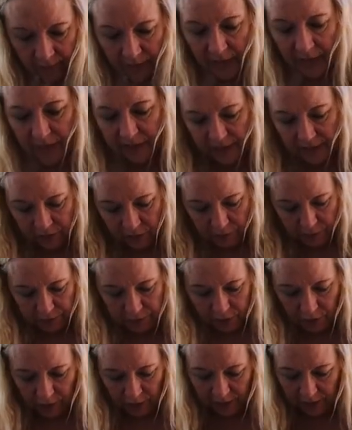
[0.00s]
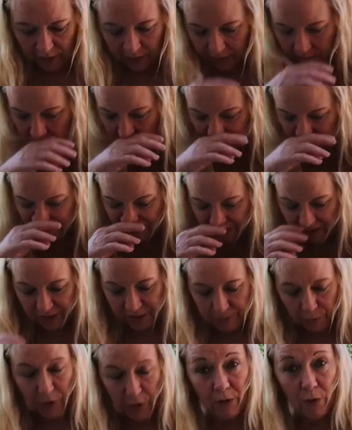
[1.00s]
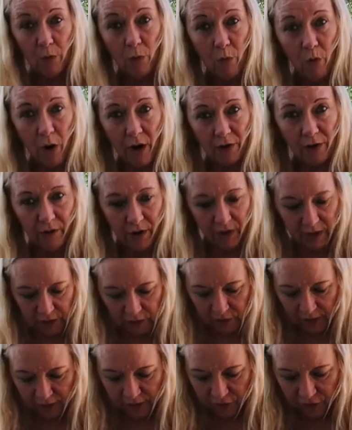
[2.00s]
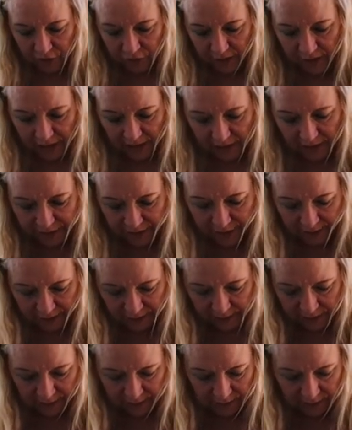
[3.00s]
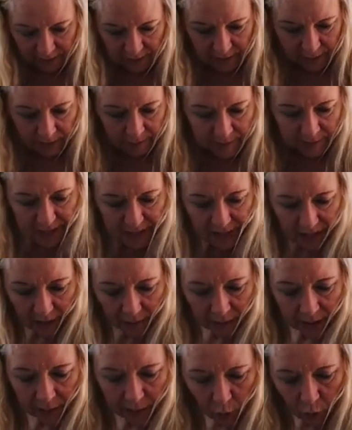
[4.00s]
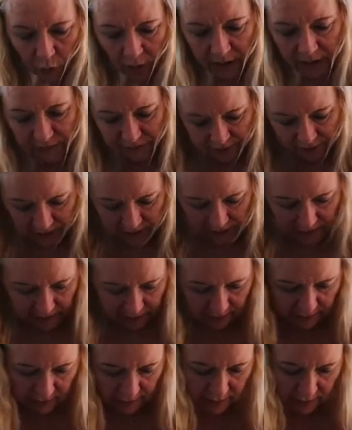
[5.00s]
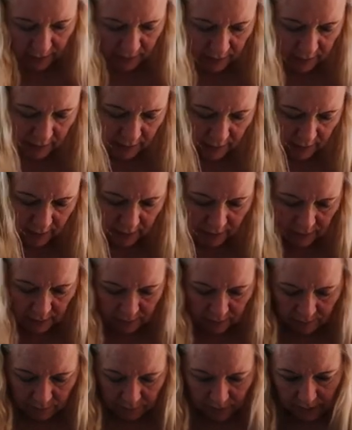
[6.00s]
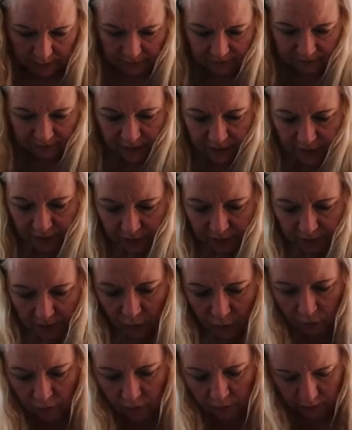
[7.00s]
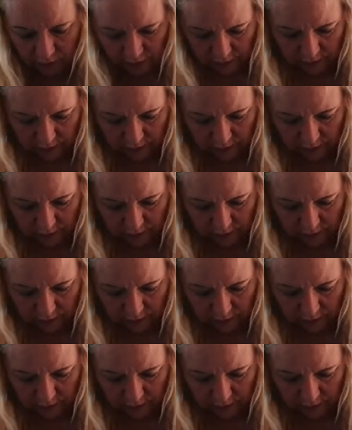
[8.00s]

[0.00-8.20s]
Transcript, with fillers: And then you put your lid on, you have your, you sprinkle water on it, and you got your greenhouse. Let me see how many more I can fit in there. Probably fit three more.